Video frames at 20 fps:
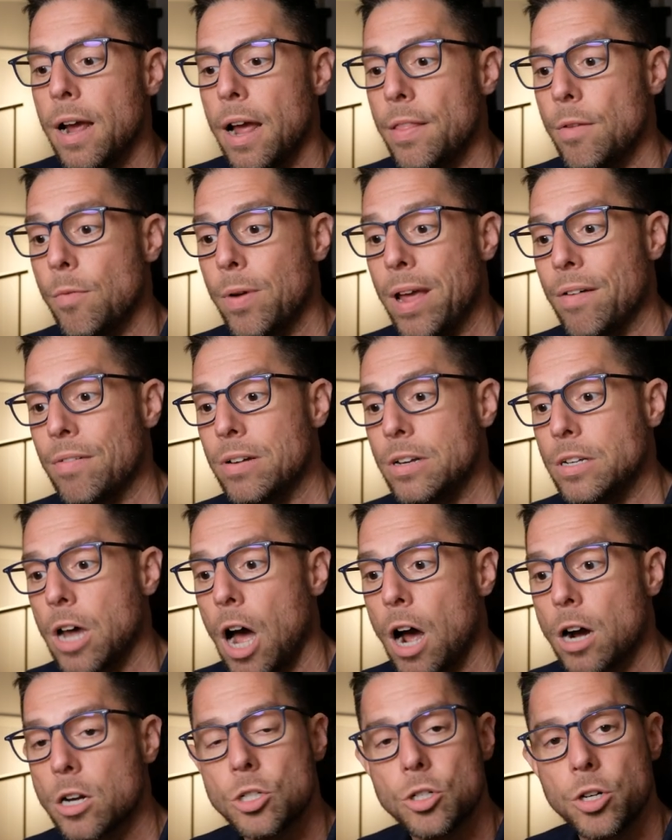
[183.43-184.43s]
And then we have a
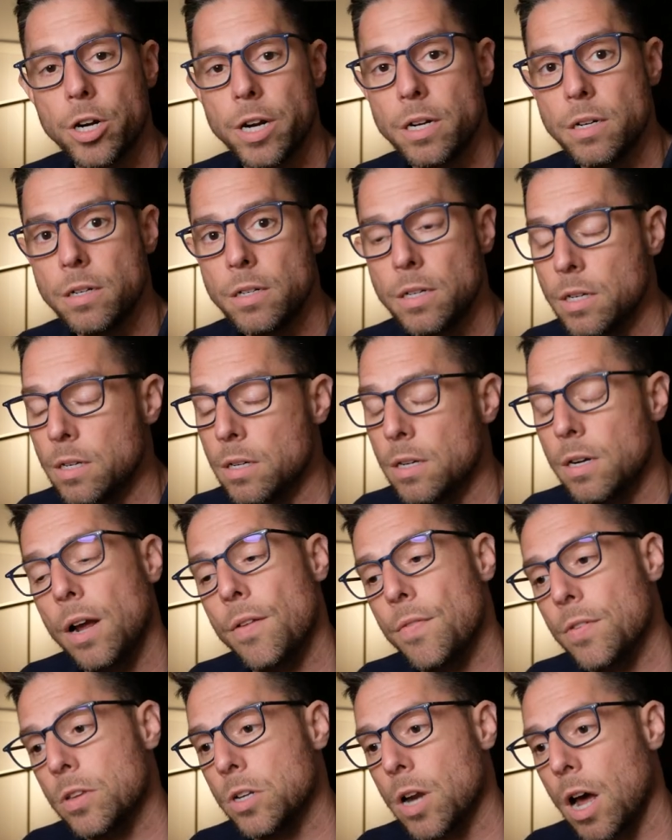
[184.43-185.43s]
doc string
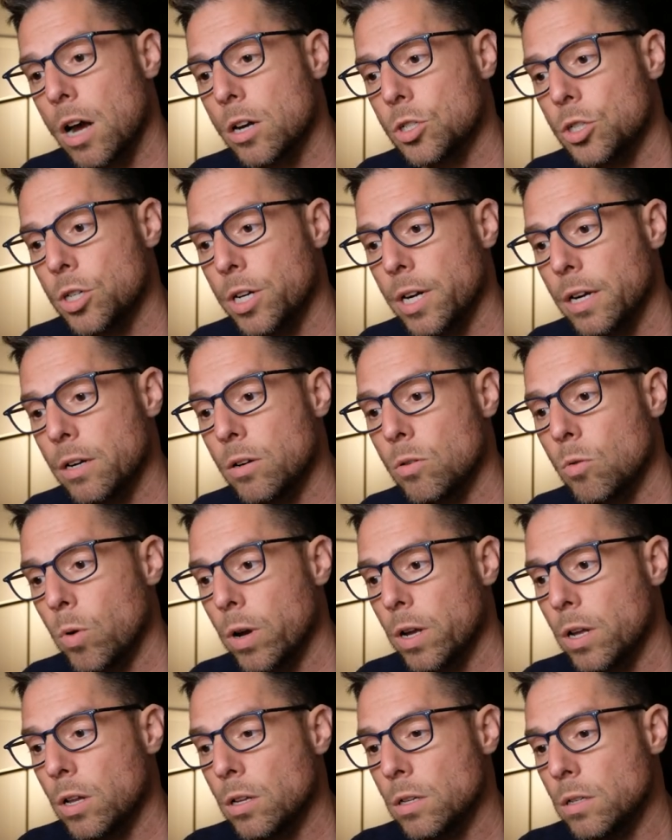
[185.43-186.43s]
and this doc string
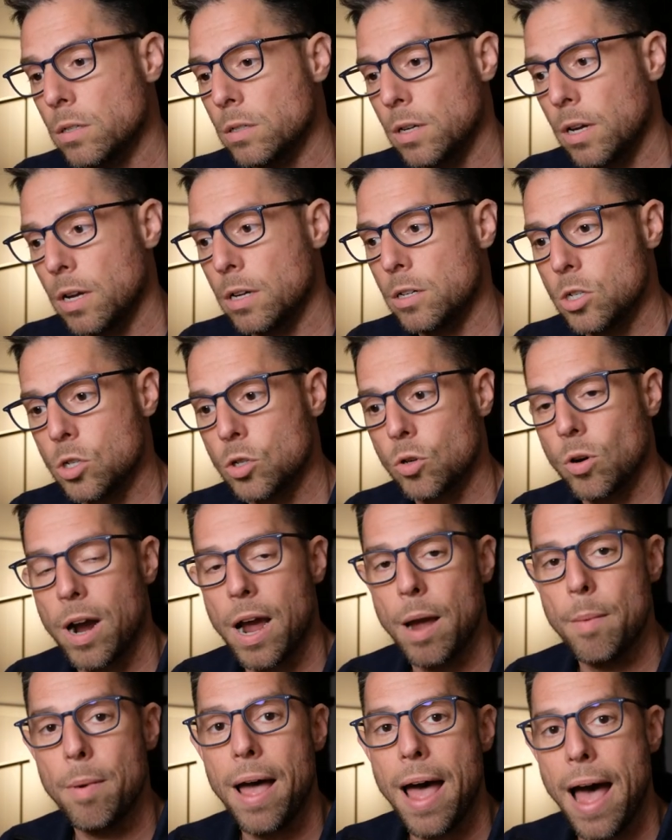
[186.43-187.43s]
will uh,
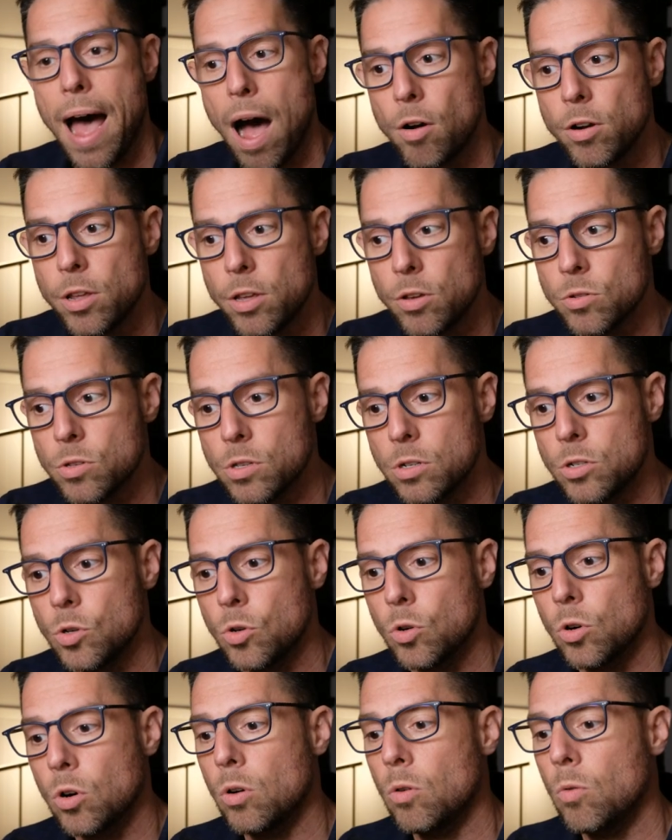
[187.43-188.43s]
describe how to use the
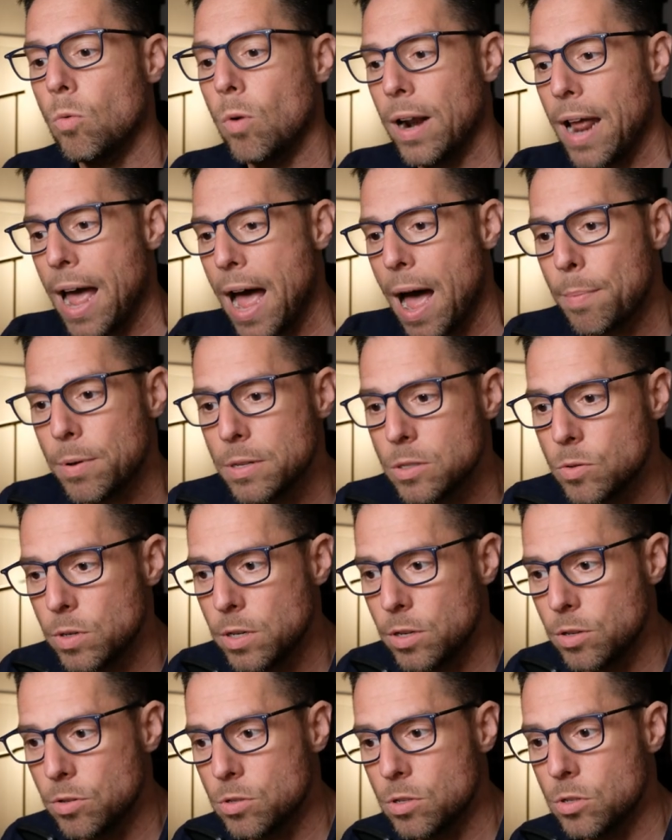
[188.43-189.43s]
tool, what happens
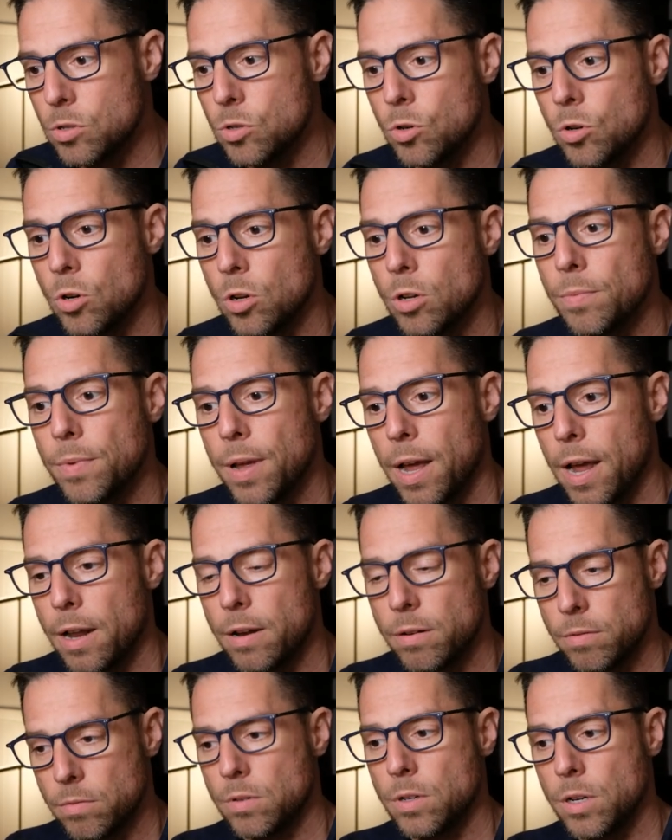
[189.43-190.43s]
when you use the tool,
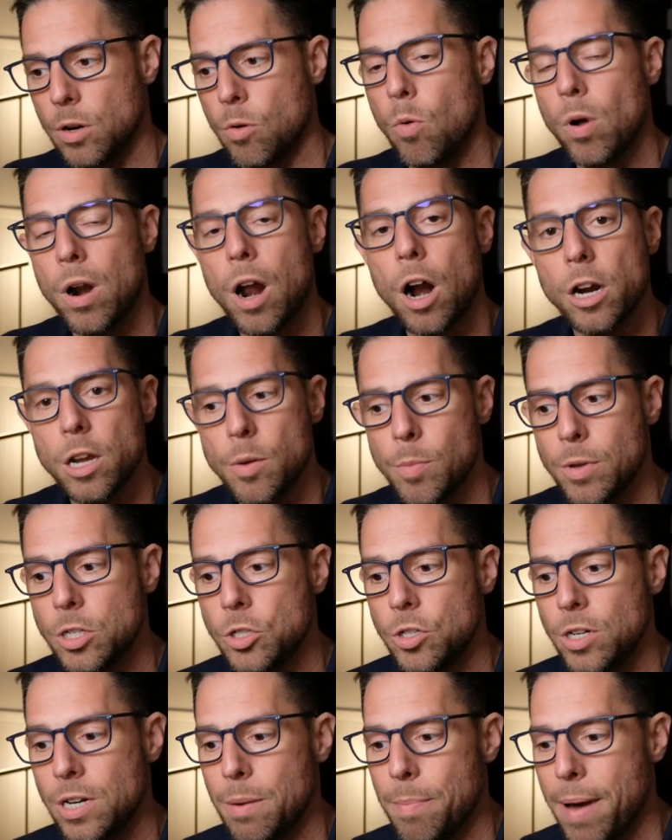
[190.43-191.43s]
and you know what
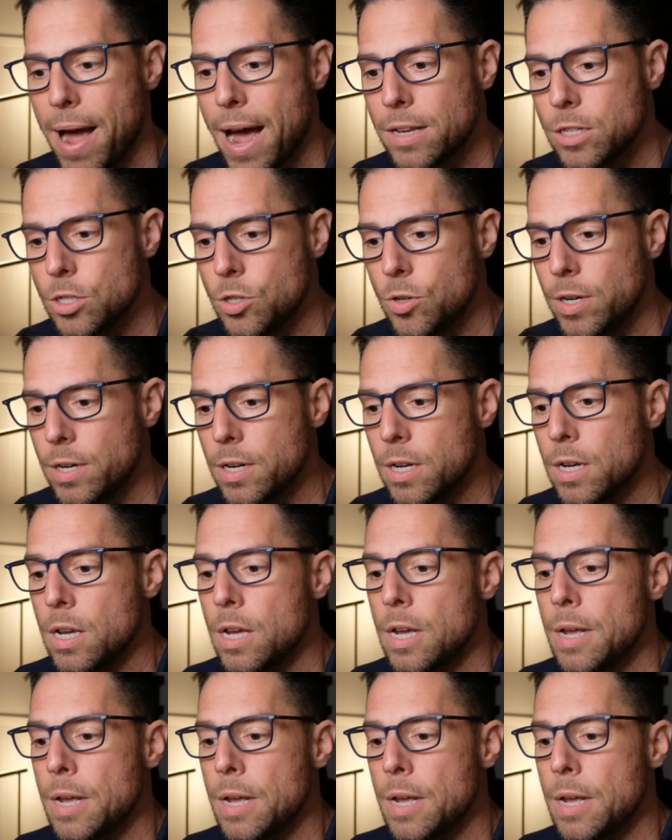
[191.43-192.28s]
arguments you need to pass to it.